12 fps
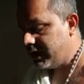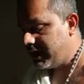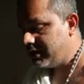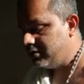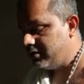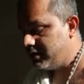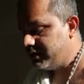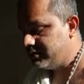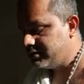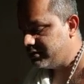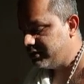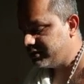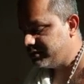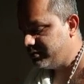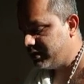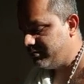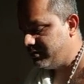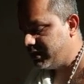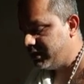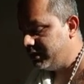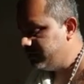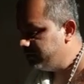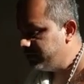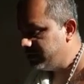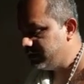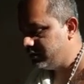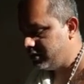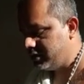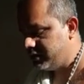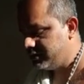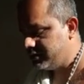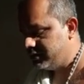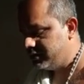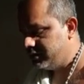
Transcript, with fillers: that lord instructs brahma in vedic knowledge